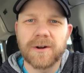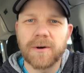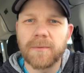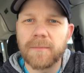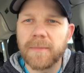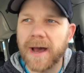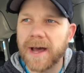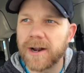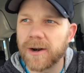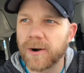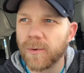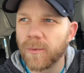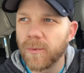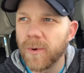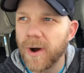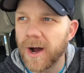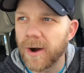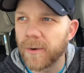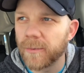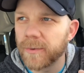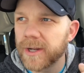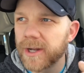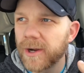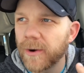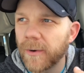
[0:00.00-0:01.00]
no matter
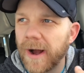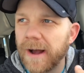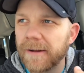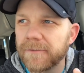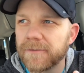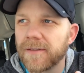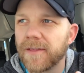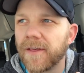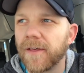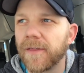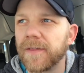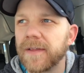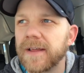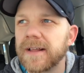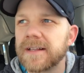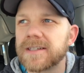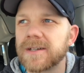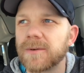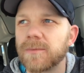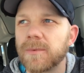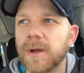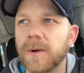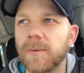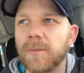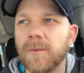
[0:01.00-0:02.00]
what we go after the things
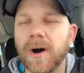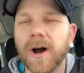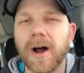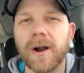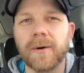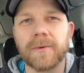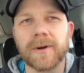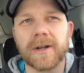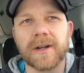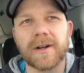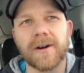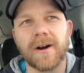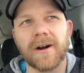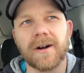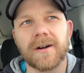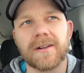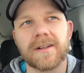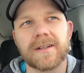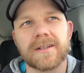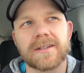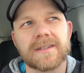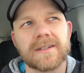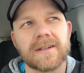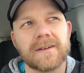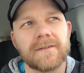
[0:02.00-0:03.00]
that we want
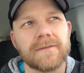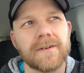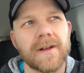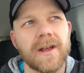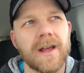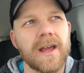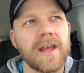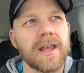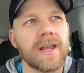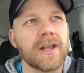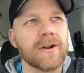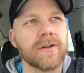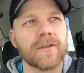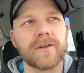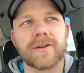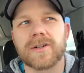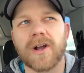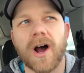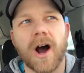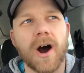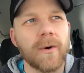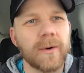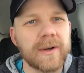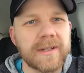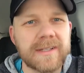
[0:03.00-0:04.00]
regardless of you know there's
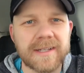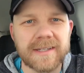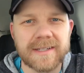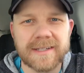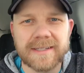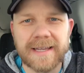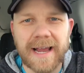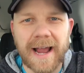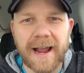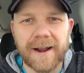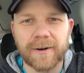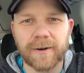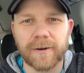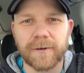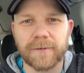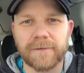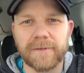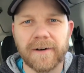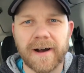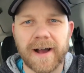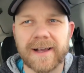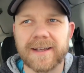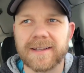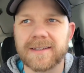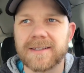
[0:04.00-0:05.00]
always a
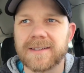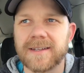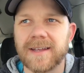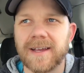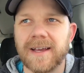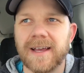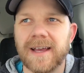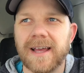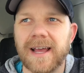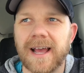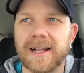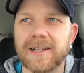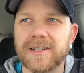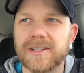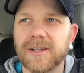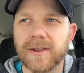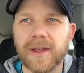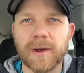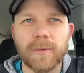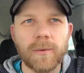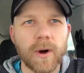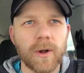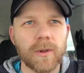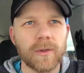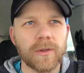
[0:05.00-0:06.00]
sacrifice and so
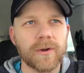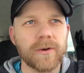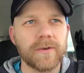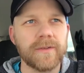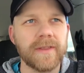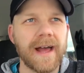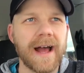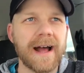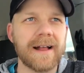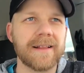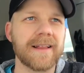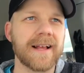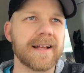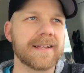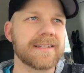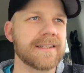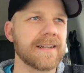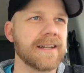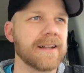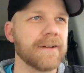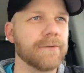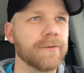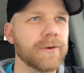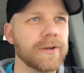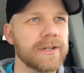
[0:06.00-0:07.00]
they won't learn that
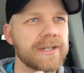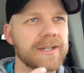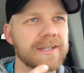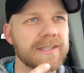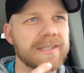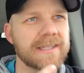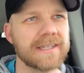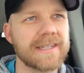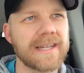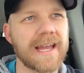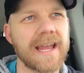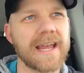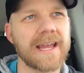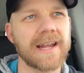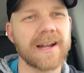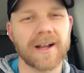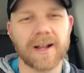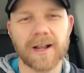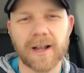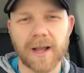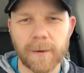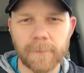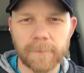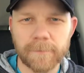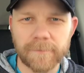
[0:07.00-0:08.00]
lesson if we just stay in a
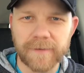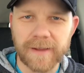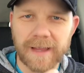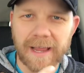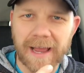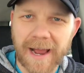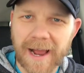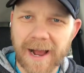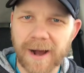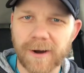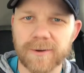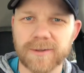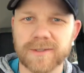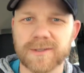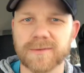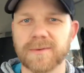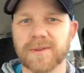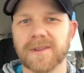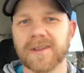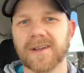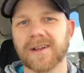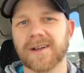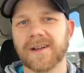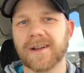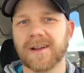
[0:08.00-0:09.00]
comfy house
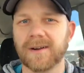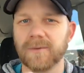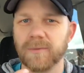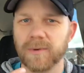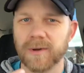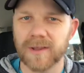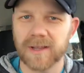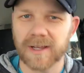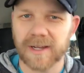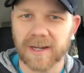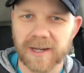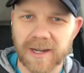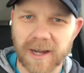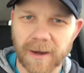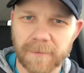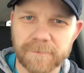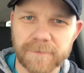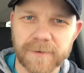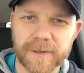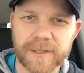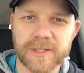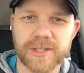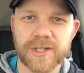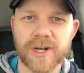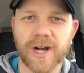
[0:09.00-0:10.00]
with a with a
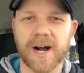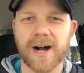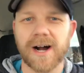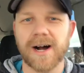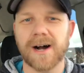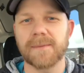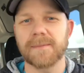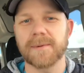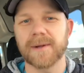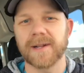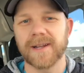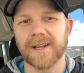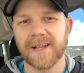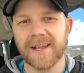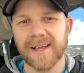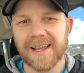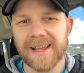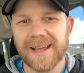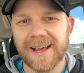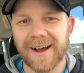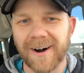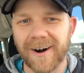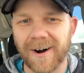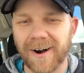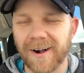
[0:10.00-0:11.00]
comfy job and
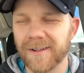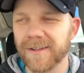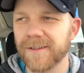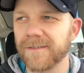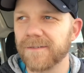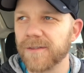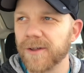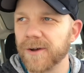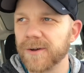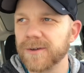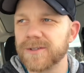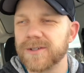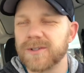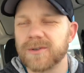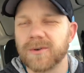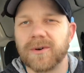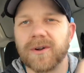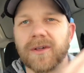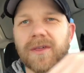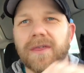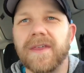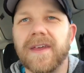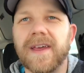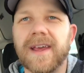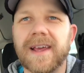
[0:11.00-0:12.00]
all of those sort
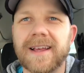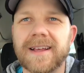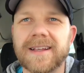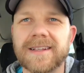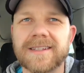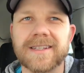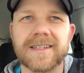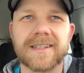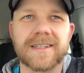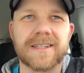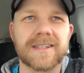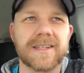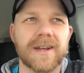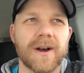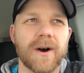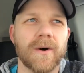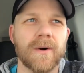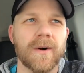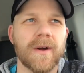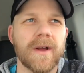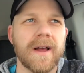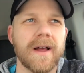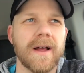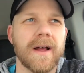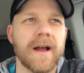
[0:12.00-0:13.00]
of things and
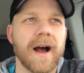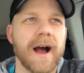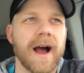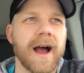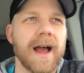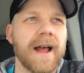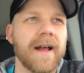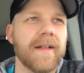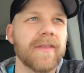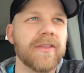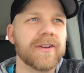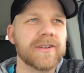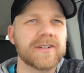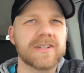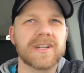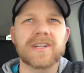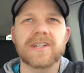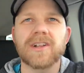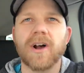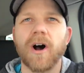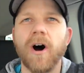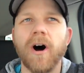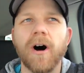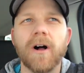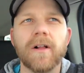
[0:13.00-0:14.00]
so I, there's
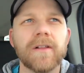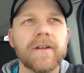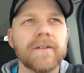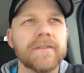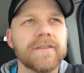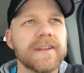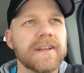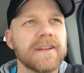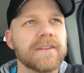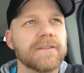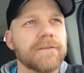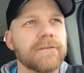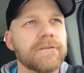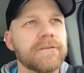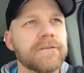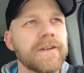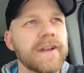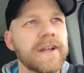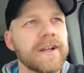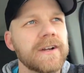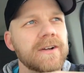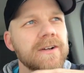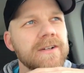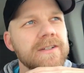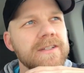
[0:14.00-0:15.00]
just all of these
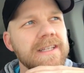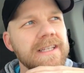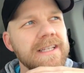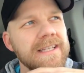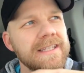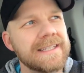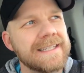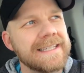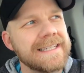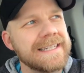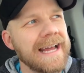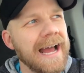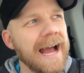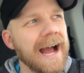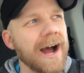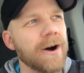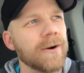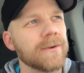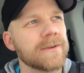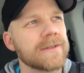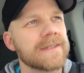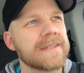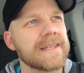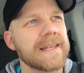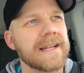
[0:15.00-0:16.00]
fears and these
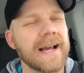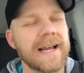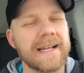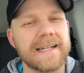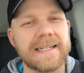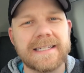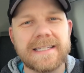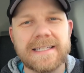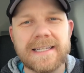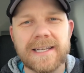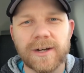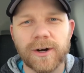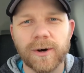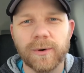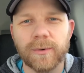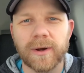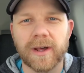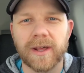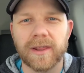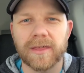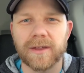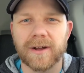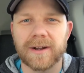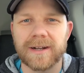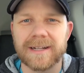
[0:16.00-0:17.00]
doubts that i deal
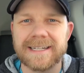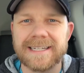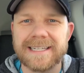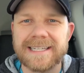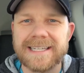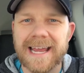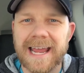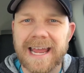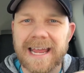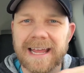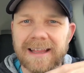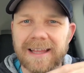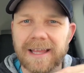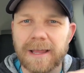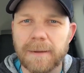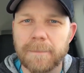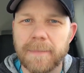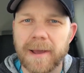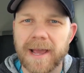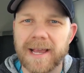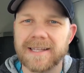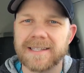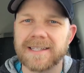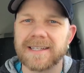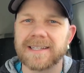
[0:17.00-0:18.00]
with on a daily
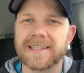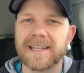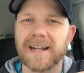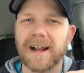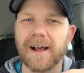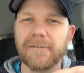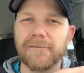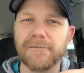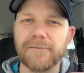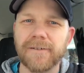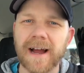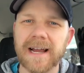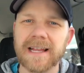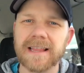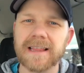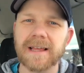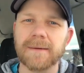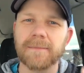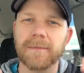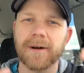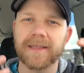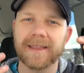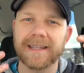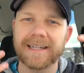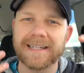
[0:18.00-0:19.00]
basis that i fight
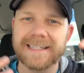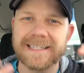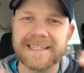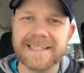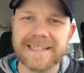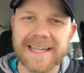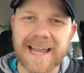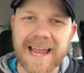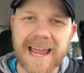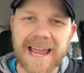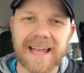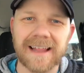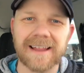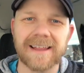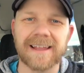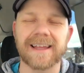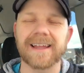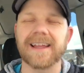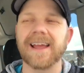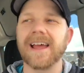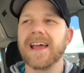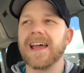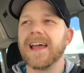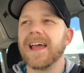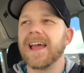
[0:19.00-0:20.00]
them on the
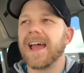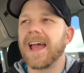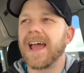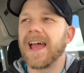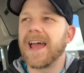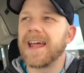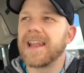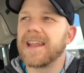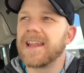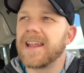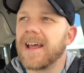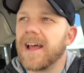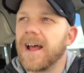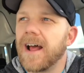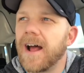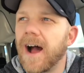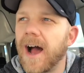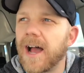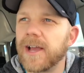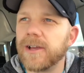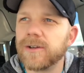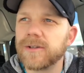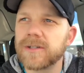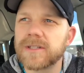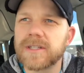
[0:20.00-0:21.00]
daily and
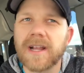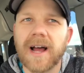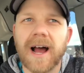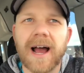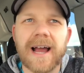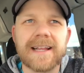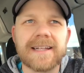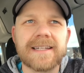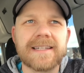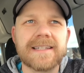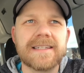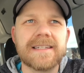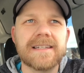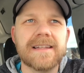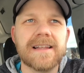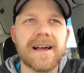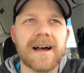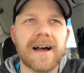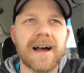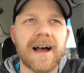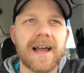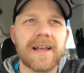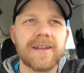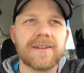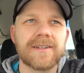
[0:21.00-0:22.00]
i used to i
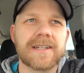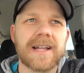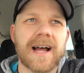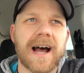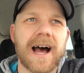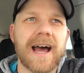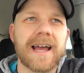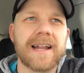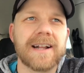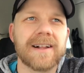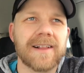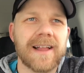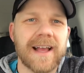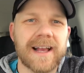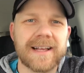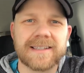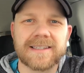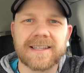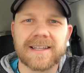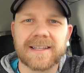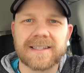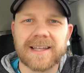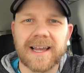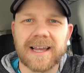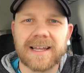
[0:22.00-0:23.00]
i used to idolize
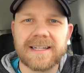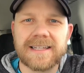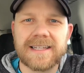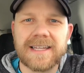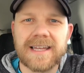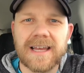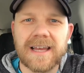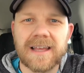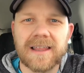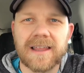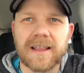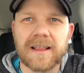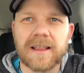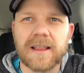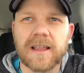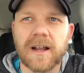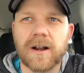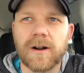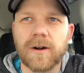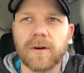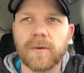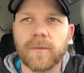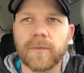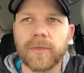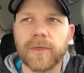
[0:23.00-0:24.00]
this idea that
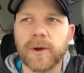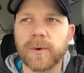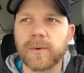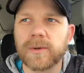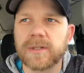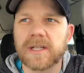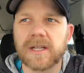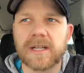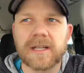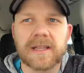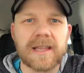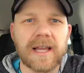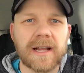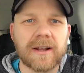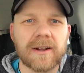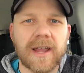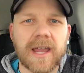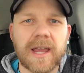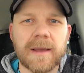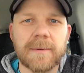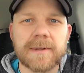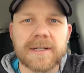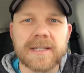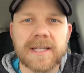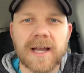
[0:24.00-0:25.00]
there there was a there
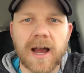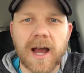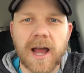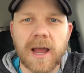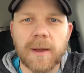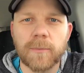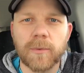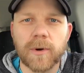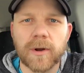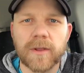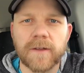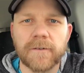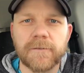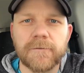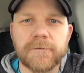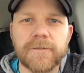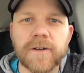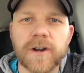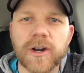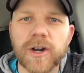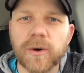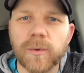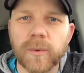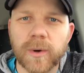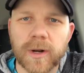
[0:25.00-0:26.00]
came a time when the
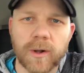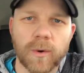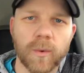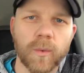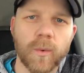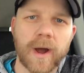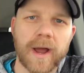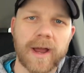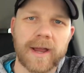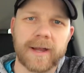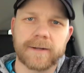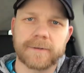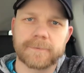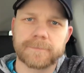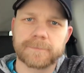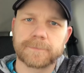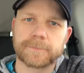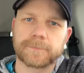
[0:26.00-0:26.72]
fear went away